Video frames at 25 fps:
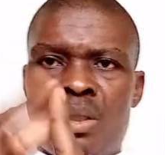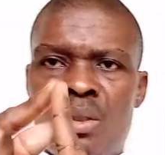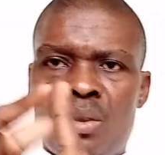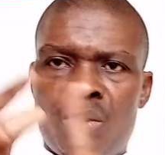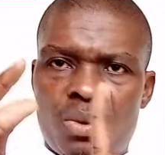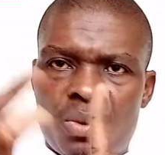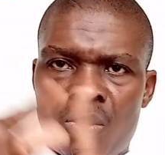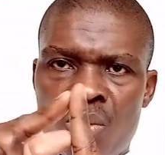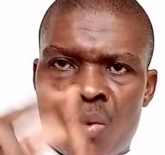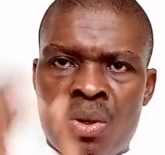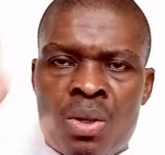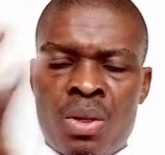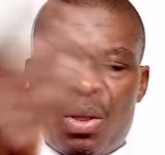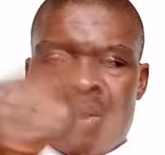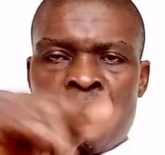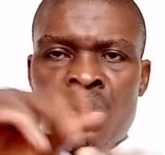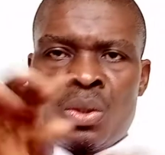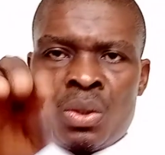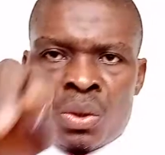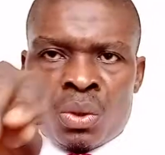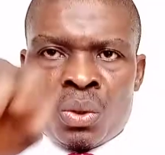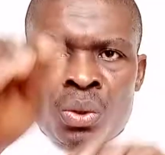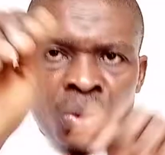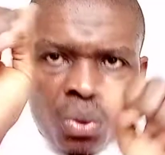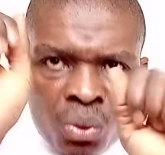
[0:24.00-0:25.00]
creative
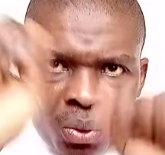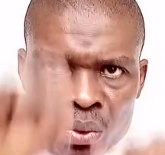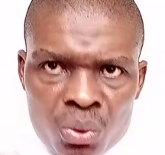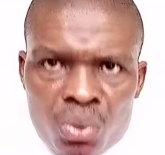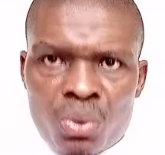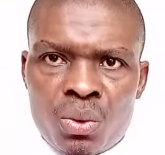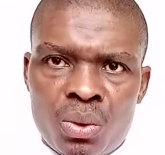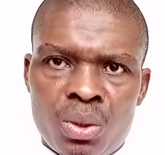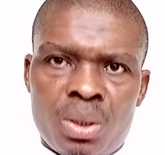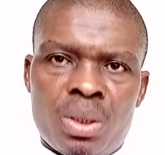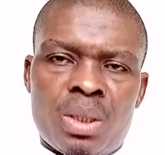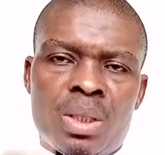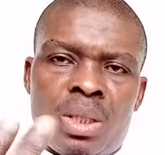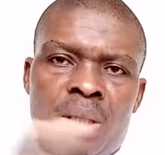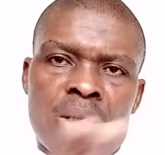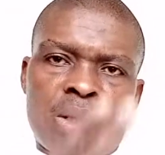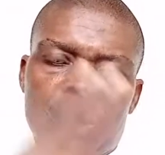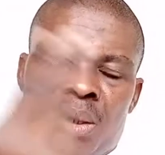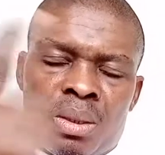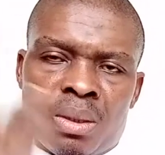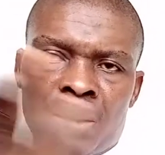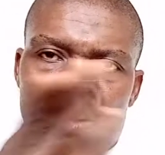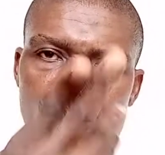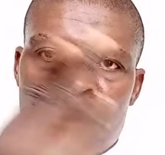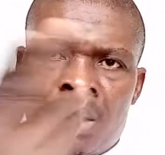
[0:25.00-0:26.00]
license to increase
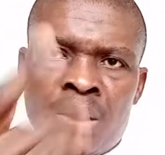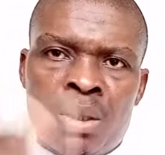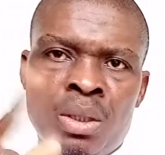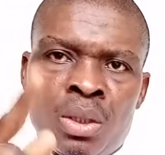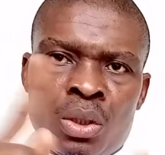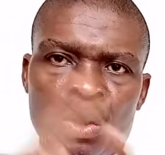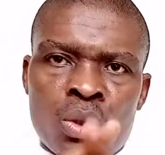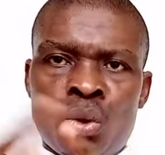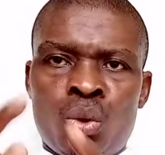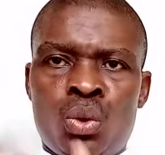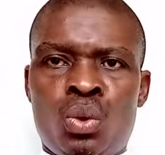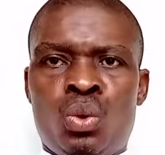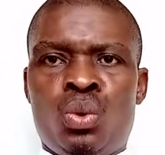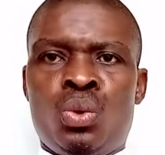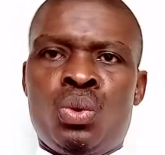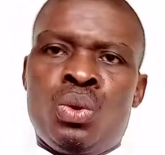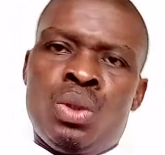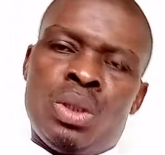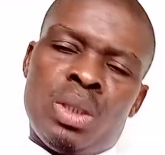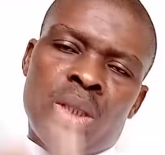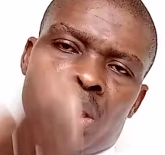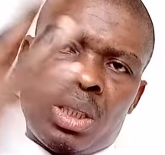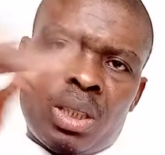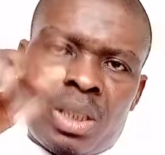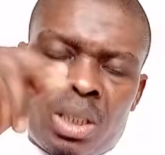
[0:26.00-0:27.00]
or decrease it.
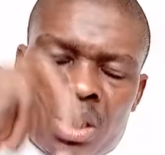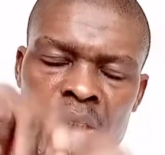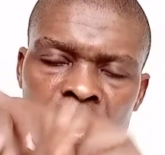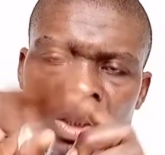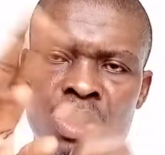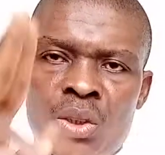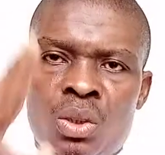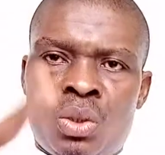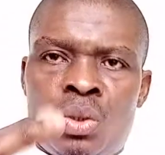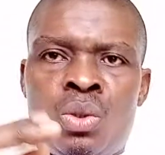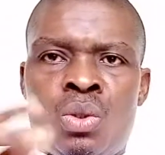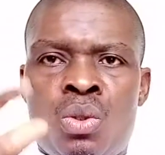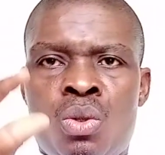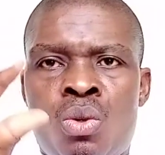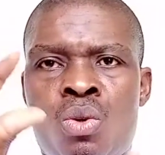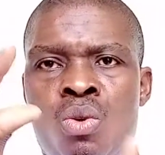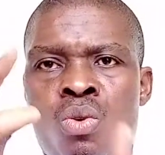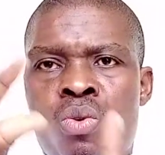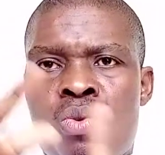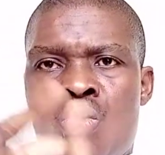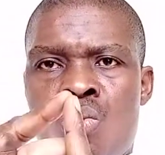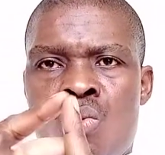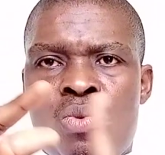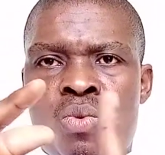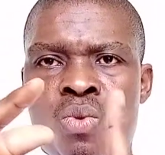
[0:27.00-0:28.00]

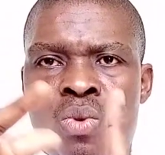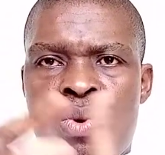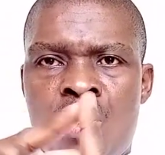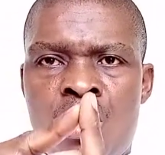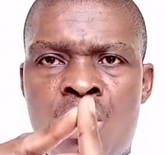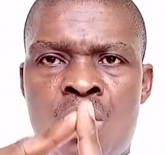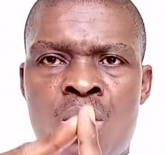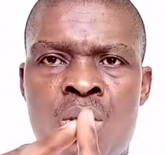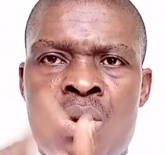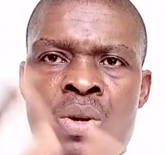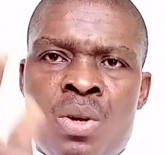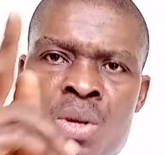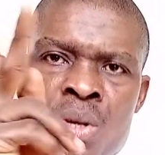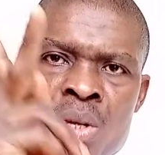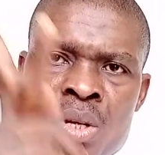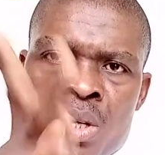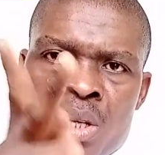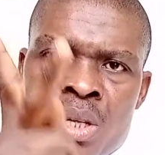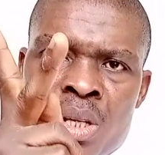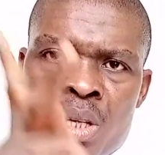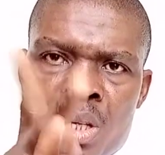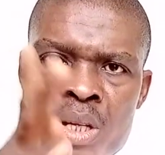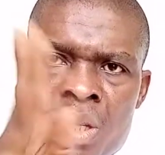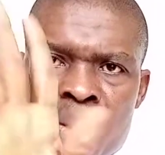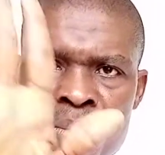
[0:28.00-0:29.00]
Keep your language
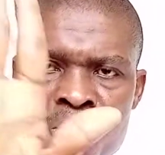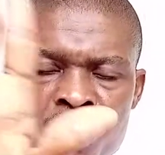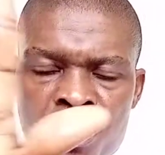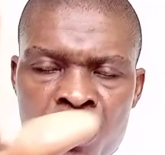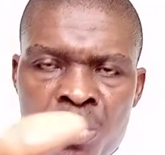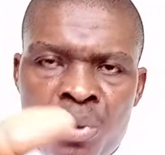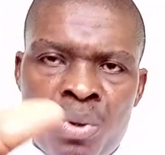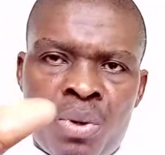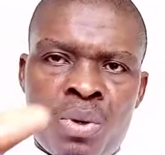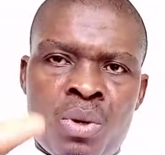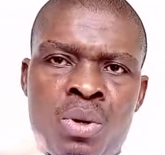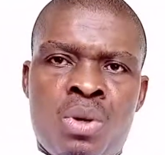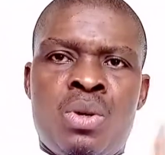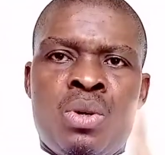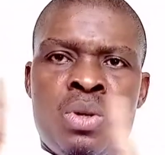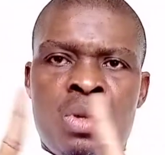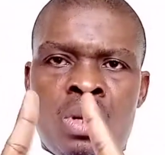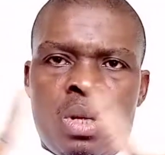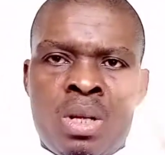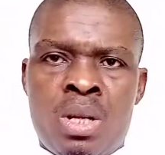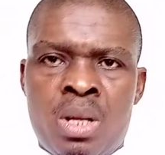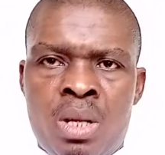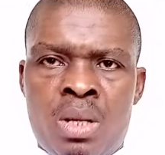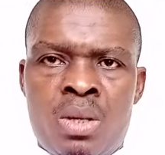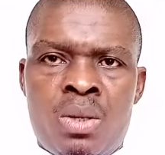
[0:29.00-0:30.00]
simple and crisp.
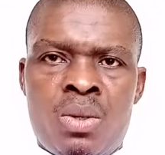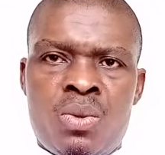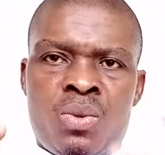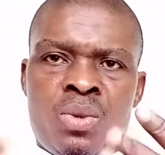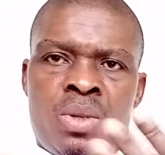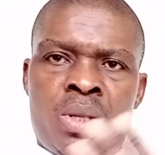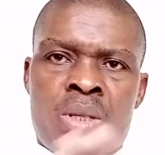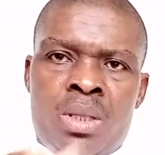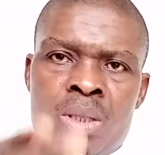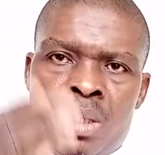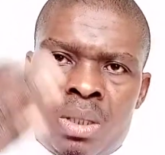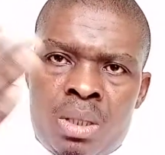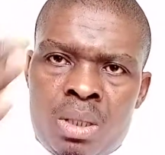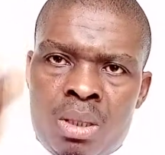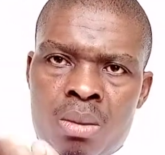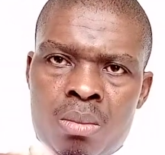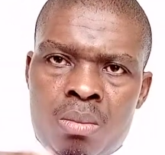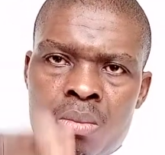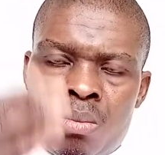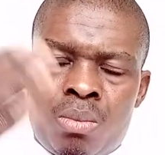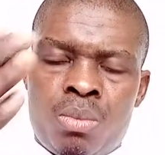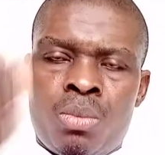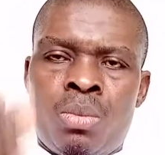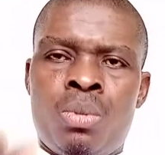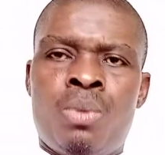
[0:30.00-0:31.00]

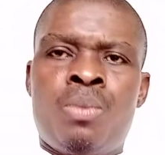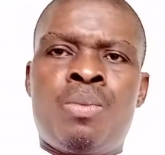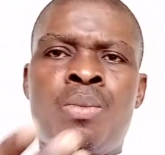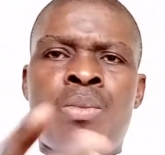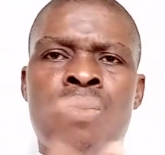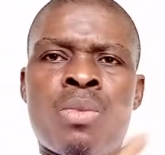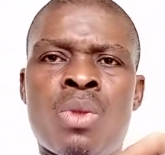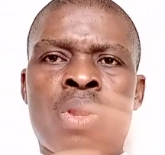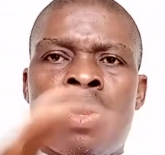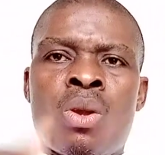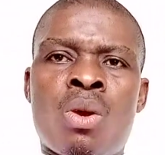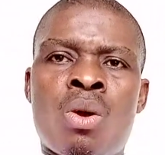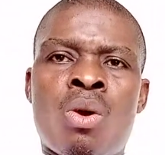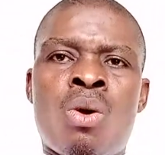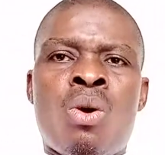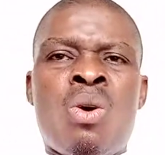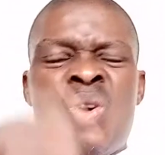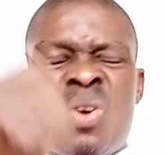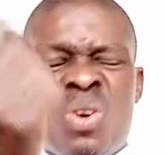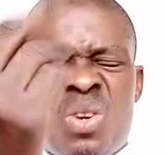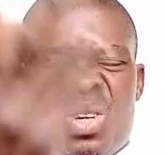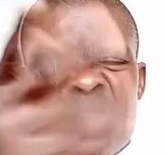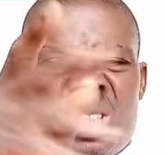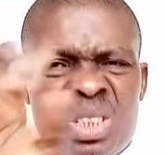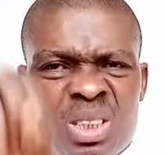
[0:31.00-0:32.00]
Unnecessary,
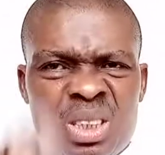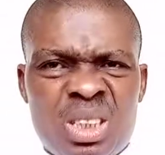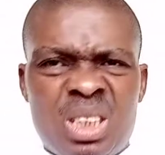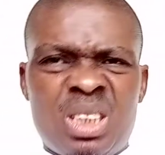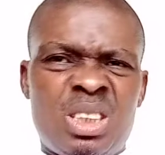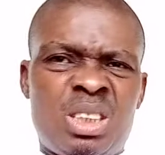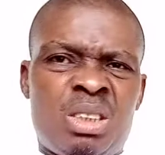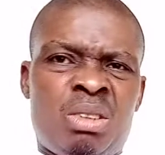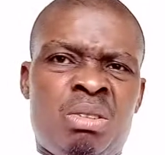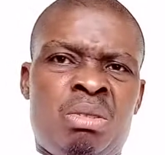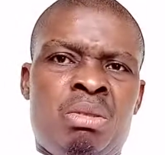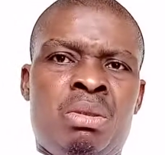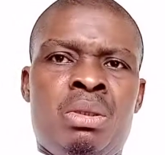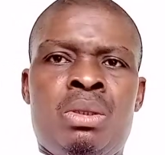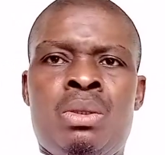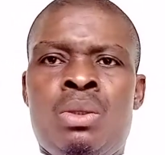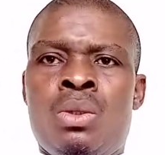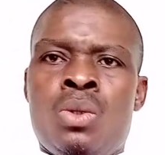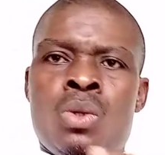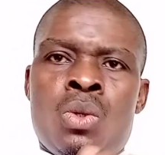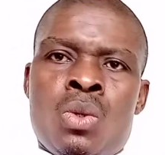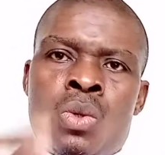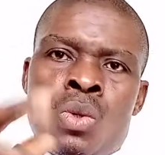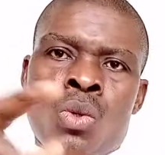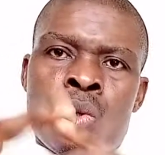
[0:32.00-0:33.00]
complicated, and difficult
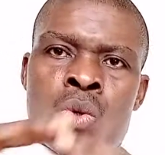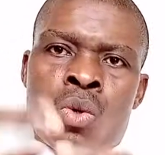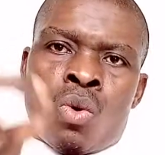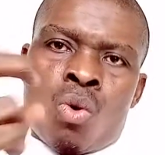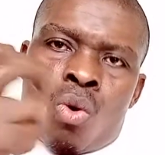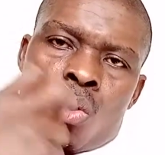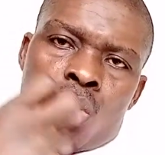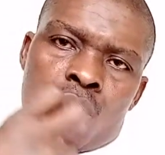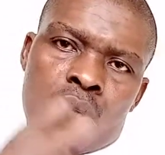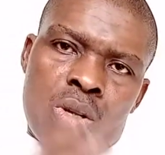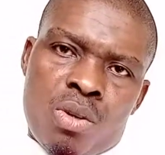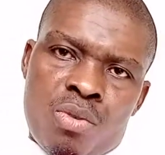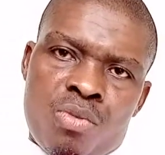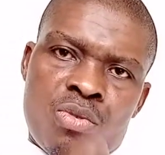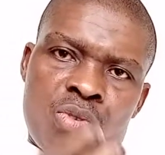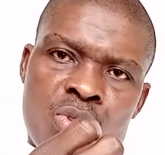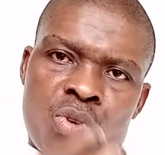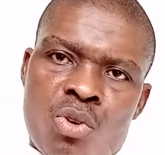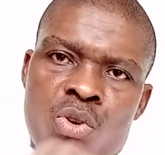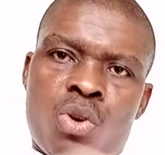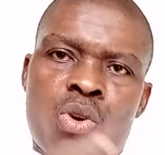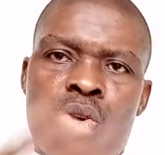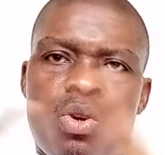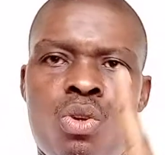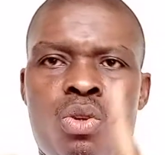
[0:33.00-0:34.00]
words break the
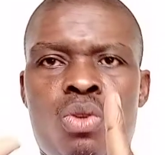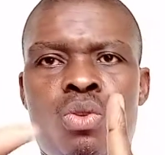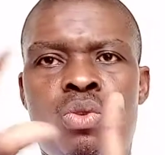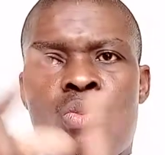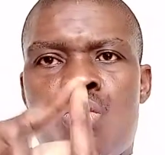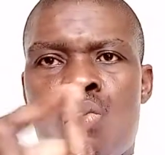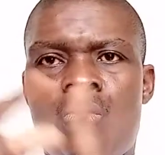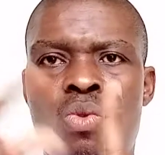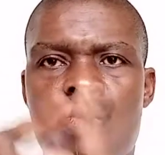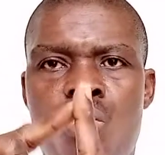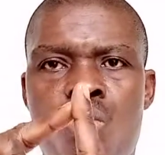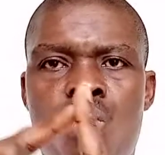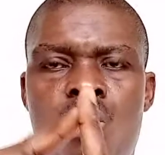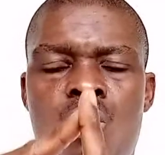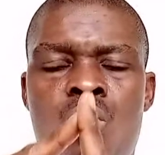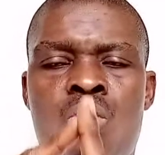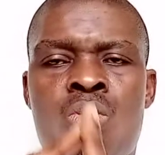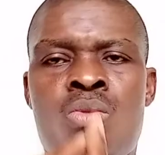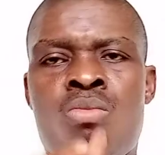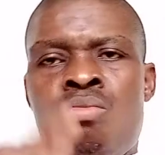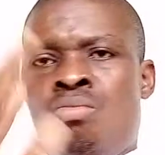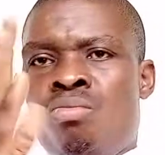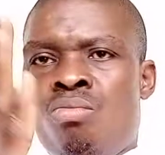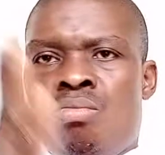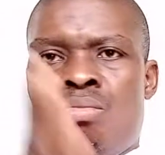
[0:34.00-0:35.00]
flow of the
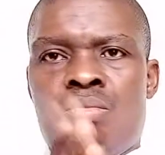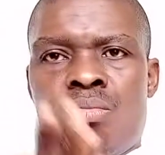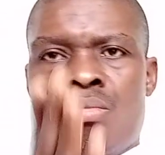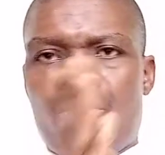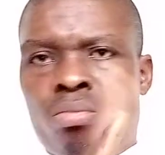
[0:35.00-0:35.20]
sentence.